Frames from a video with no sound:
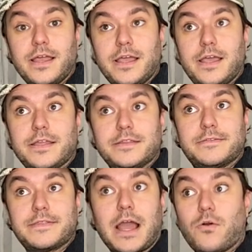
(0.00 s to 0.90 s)
And
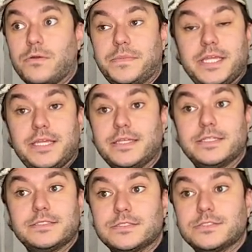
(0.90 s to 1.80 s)
that would be
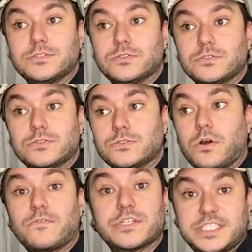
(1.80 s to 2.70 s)

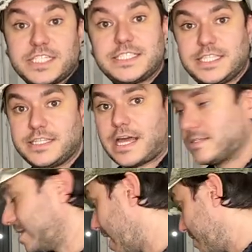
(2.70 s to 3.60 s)
over
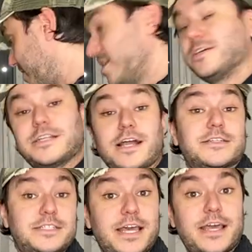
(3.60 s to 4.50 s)
16,000 items I looked at
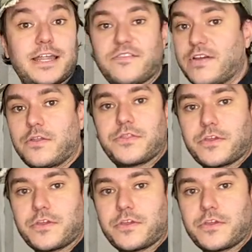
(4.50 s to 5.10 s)
today and I found